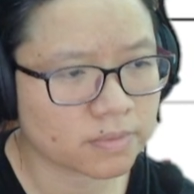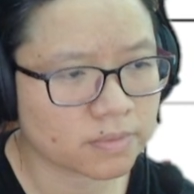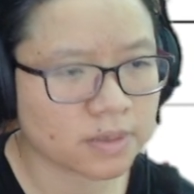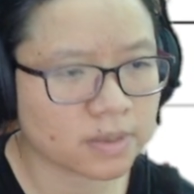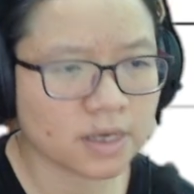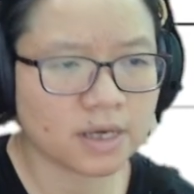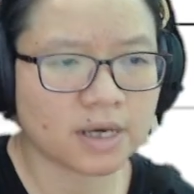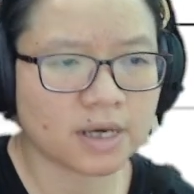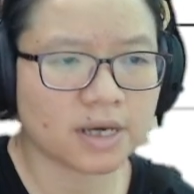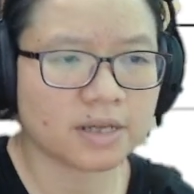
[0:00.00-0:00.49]

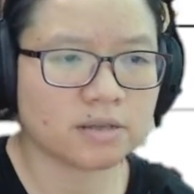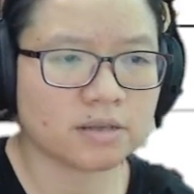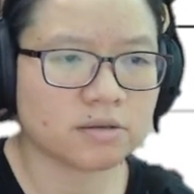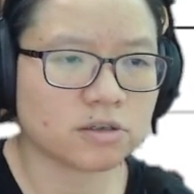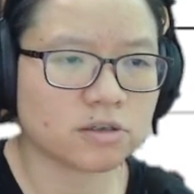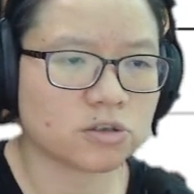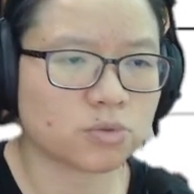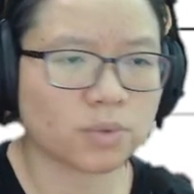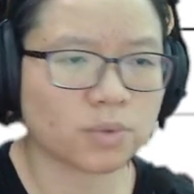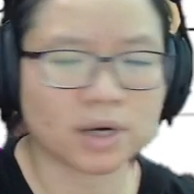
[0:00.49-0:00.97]
And
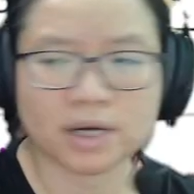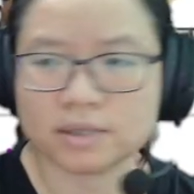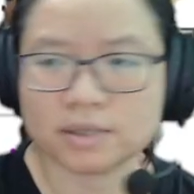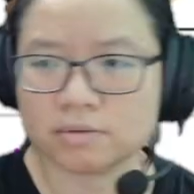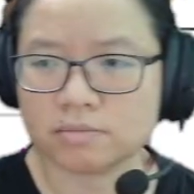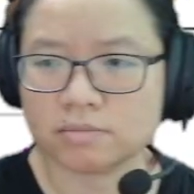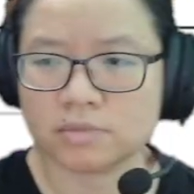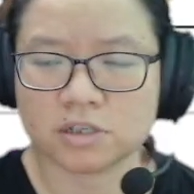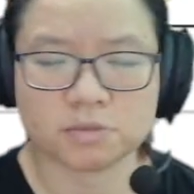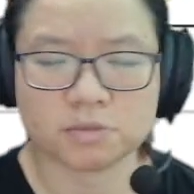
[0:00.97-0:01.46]
this
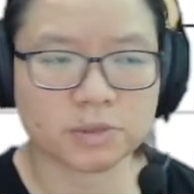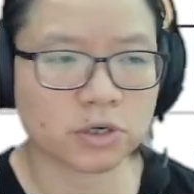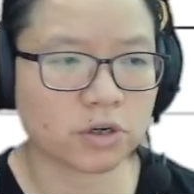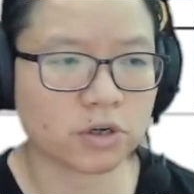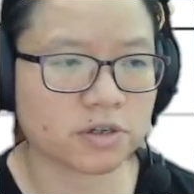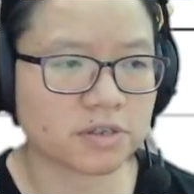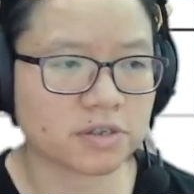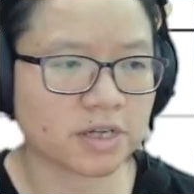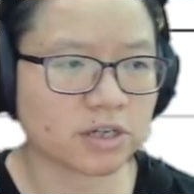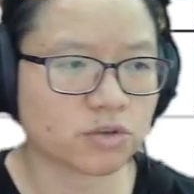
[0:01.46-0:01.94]
one is
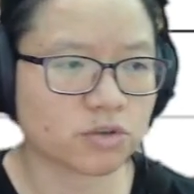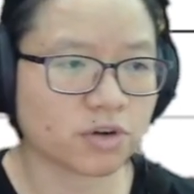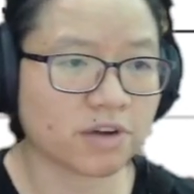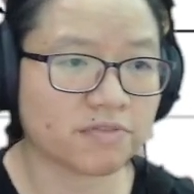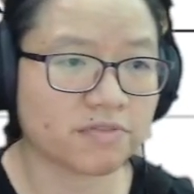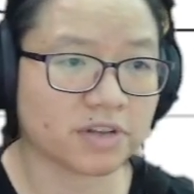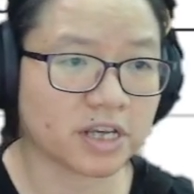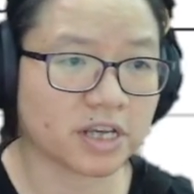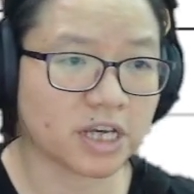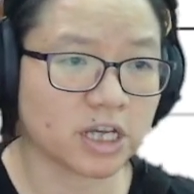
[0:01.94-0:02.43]
because they are
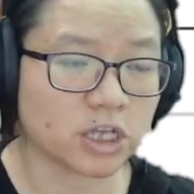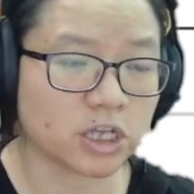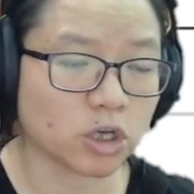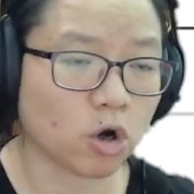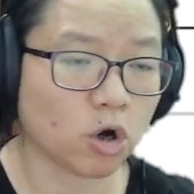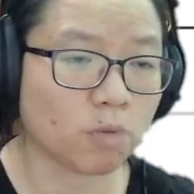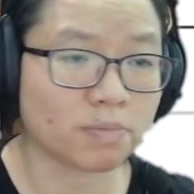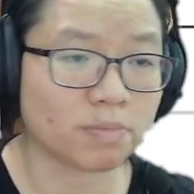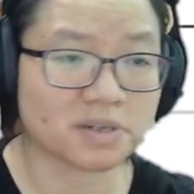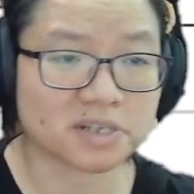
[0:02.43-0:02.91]
traveling in the
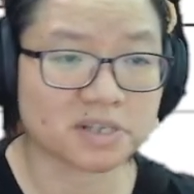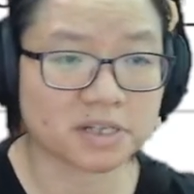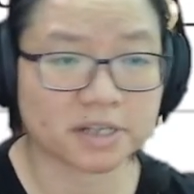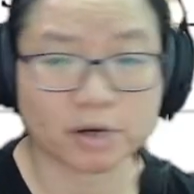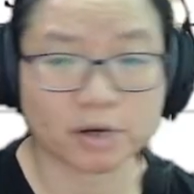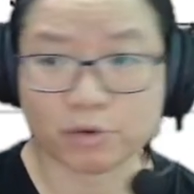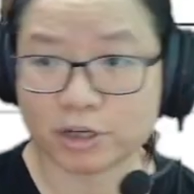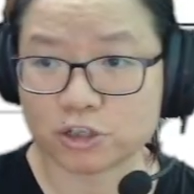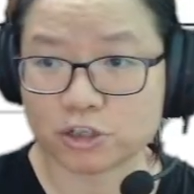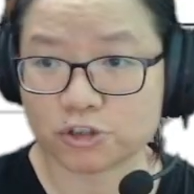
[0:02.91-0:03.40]
opposite
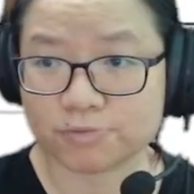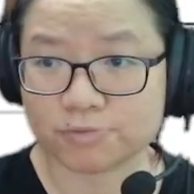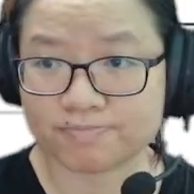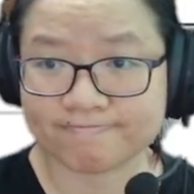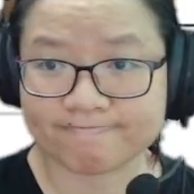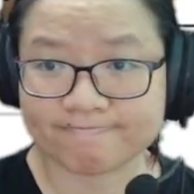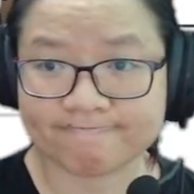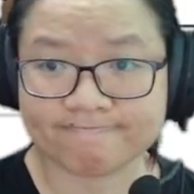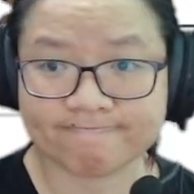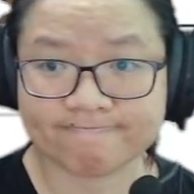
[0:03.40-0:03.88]
direction.
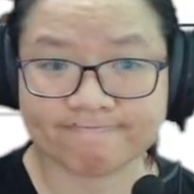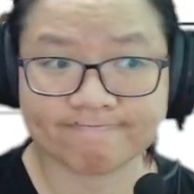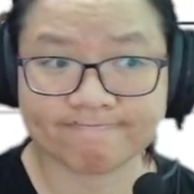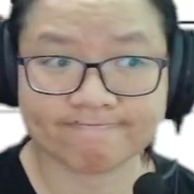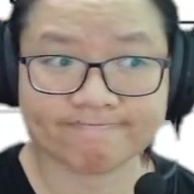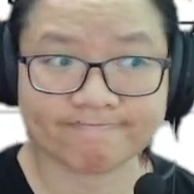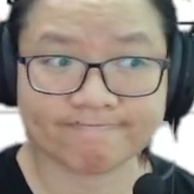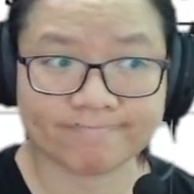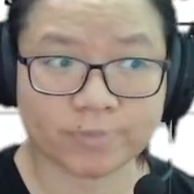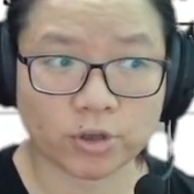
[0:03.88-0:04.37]

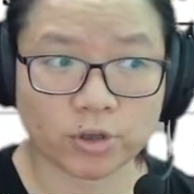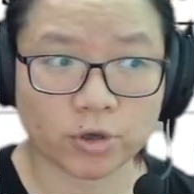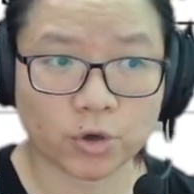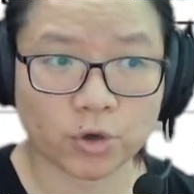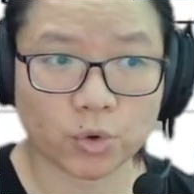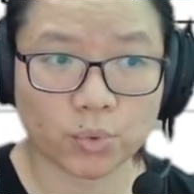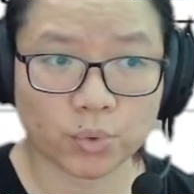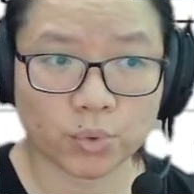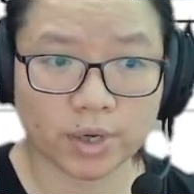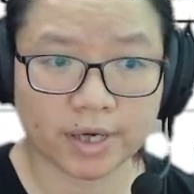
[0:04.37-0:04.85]

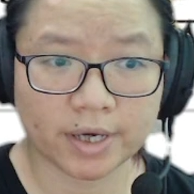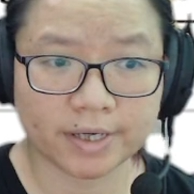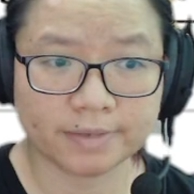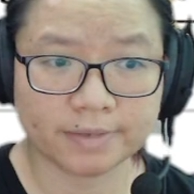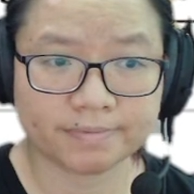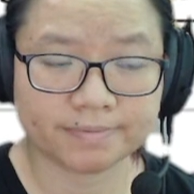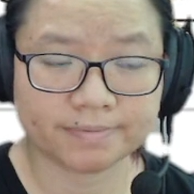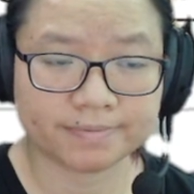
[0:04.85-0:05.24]
Okay.